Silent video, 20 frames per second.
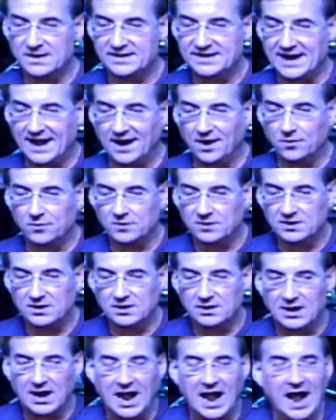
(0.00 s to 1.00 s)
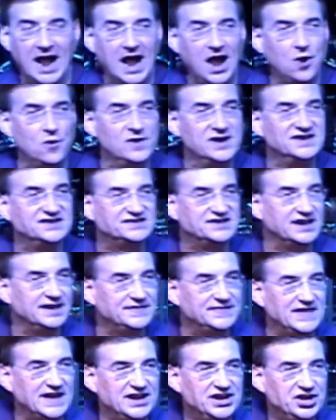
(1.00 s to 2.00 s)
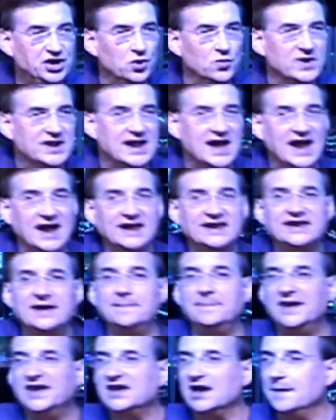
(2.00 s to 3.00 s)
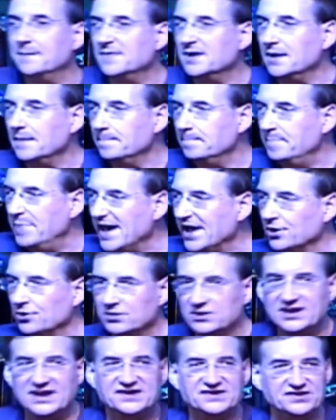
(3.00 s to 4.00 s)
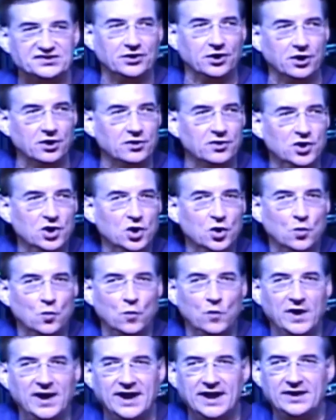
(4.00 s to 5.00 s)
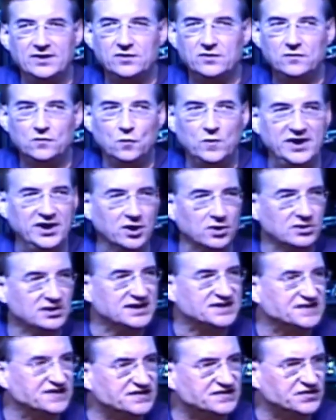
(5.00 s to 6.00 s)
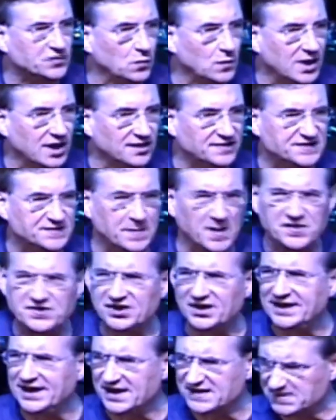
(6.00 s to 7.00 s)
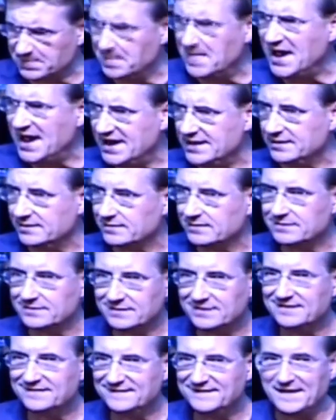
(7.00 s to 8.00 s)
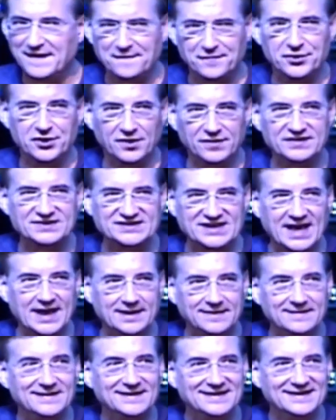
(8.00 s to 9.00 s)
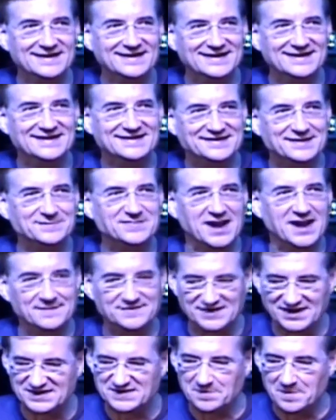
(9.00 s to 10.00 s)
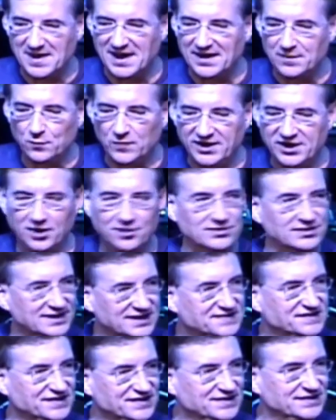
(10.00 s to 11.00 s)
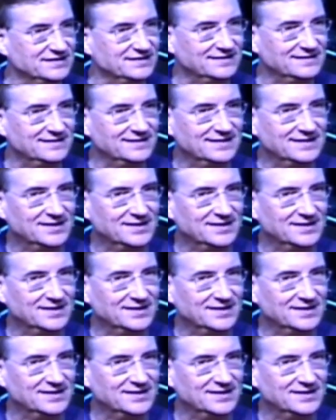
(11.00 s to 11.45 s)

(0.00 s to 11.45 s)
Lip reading: Now, how is it that you and I can become a better listener when we don't listen so well, especially us men? You ever notice that? Sometimes as men, we don't listen.